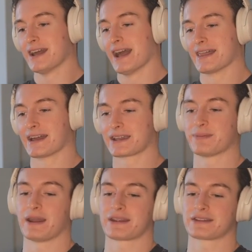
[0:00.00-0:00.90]
And
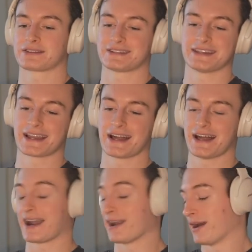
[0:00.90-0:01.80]
then seeing it,
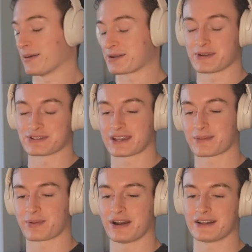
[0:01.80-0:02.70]
I don't know how much muscle I
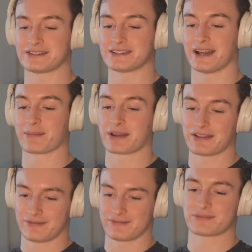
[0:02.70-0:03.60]
can put on. I'm
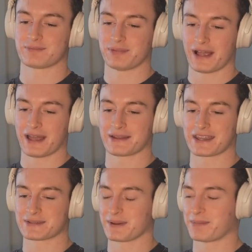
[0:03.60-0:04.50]
gonna play it
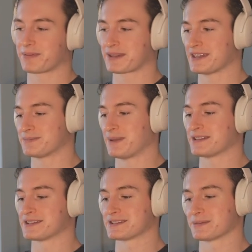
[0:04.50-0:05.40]
case by case
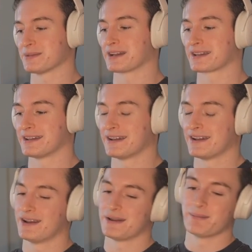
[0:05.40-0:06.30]
basis. I'm like
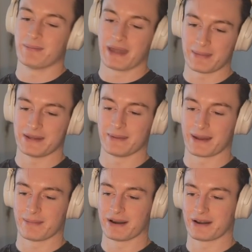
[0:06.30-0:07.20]
maybe debate
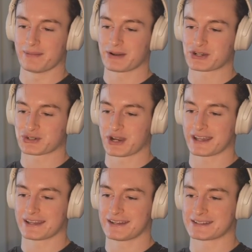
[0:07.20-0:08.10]
about about
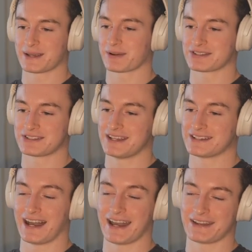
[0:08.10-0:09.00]
shredding and stepping on
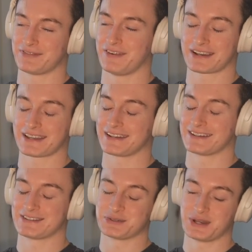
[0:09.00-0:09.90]
stage. I fucking
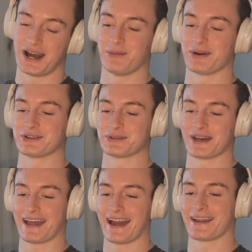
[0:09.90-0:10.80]
do not want to do
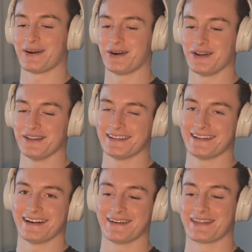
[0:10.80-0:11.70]
that at all.
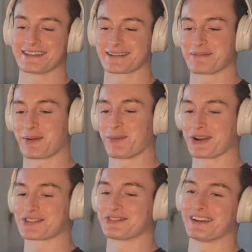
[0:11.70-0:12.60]
Uh, that's like my
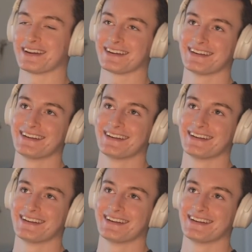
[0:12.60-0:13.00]
worst fear.